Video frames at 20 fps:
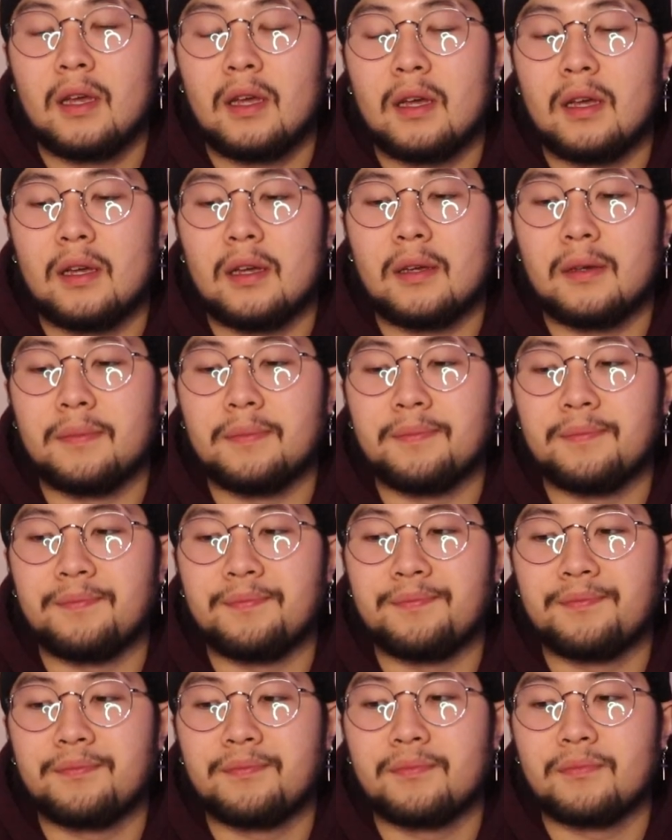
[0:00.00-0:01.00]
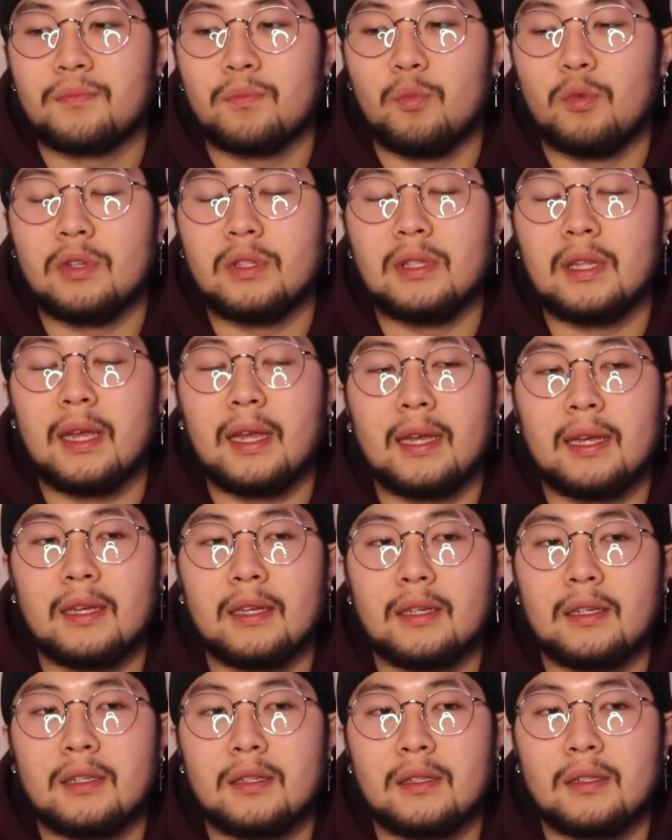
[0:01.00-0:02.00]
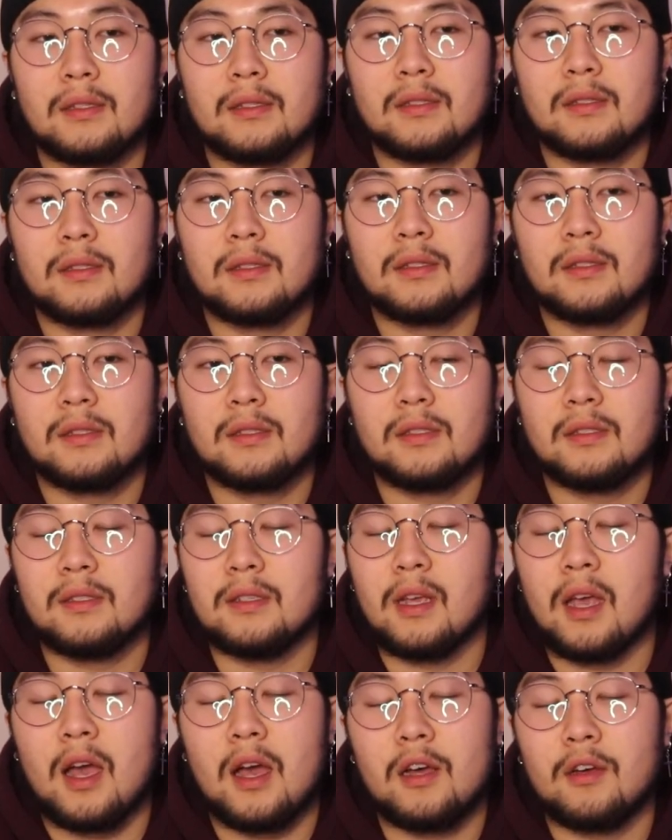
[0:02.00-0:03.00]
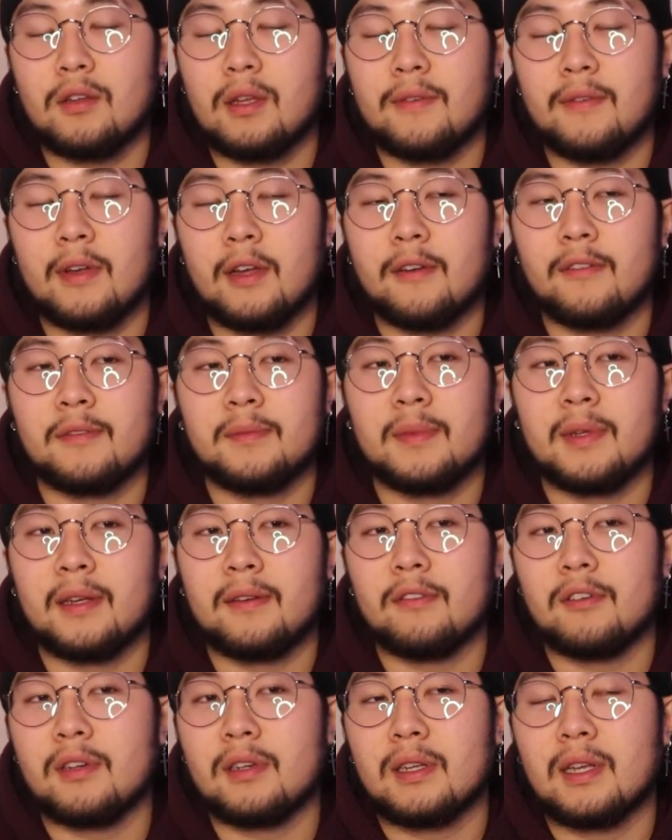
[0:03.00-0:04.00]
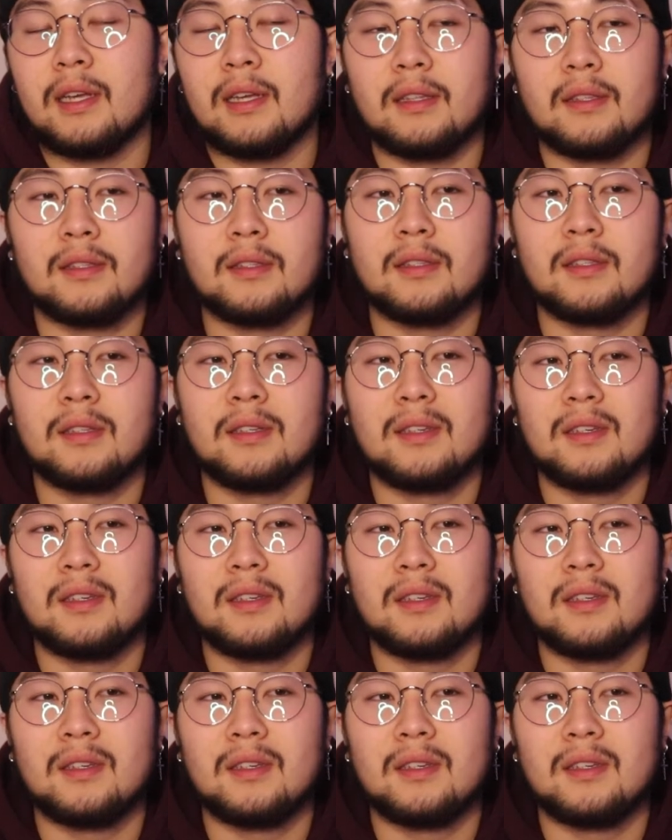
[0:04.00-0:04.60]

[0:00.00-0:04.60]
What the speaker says: one day y'all don't ever hear from me ever again.